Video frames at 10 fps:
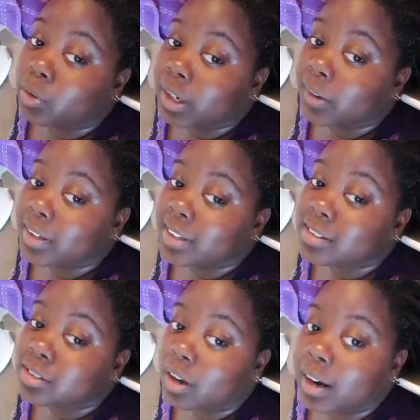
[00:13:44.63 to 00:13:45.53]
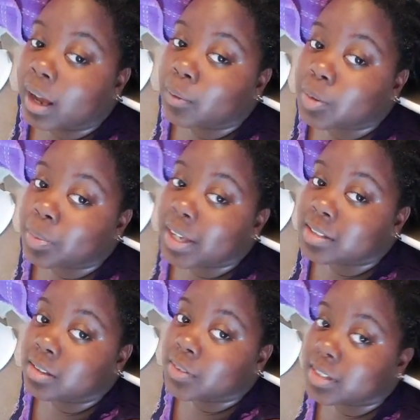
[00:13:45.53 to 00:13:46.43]
Now, I did start out with the basin on
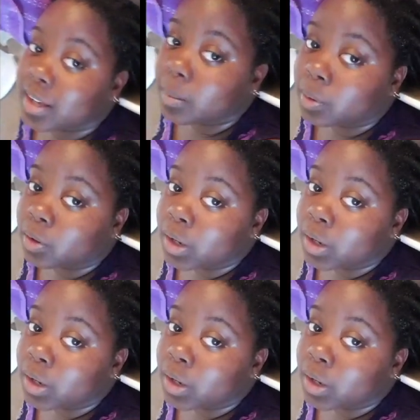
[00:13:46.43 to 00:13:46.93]
the table,